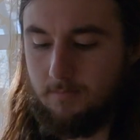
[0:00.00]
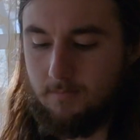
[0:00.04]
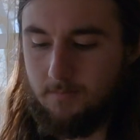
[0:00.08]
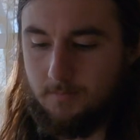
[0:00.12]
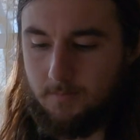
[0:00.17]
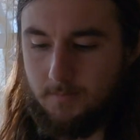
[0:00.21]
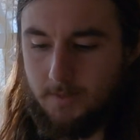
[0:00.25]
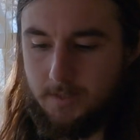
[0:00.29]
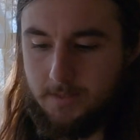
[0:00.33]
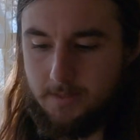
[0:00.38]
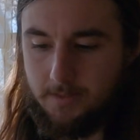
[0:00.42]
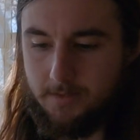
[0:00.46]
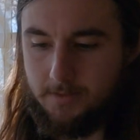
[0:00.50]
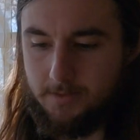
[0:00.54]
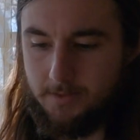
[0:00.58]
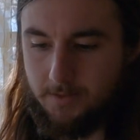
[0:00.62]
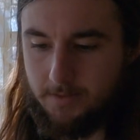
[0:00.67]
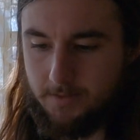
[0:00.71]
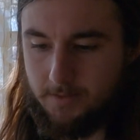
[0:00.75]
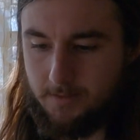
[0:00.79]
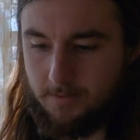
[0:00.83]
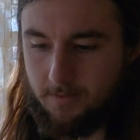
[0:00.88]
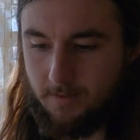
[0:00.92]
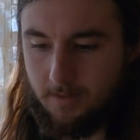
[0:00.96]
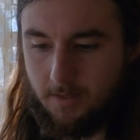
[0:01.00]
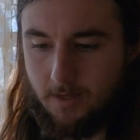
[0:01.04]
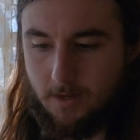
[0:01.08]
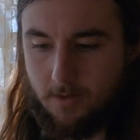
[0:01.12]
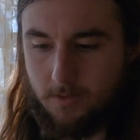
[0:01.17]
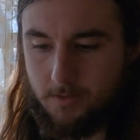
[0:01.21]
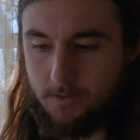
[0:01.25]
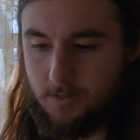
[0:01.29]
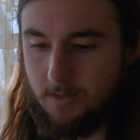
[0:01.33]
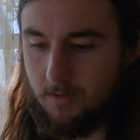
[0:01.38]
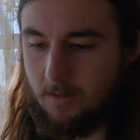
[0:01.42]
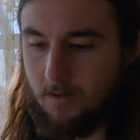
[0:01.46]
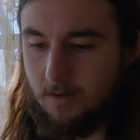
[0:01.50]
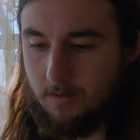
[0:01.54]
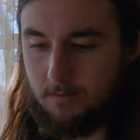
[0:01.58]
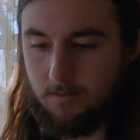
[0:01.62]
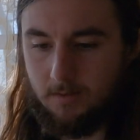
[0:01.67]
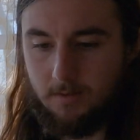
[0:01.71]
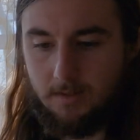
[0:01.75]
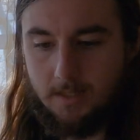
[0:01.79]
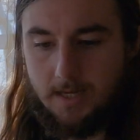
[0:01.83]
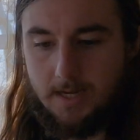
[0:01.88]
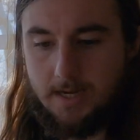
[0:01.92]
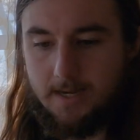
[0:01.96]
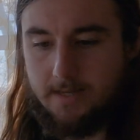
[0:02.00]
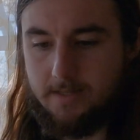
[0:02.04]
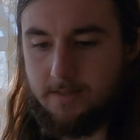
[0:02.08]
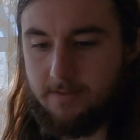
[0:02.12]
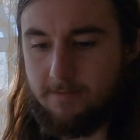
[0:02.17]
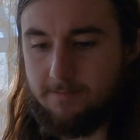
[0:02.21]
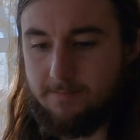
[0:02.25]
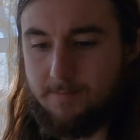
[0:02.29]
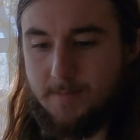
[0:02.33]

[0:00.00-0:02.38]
This is just, it goes along the lines of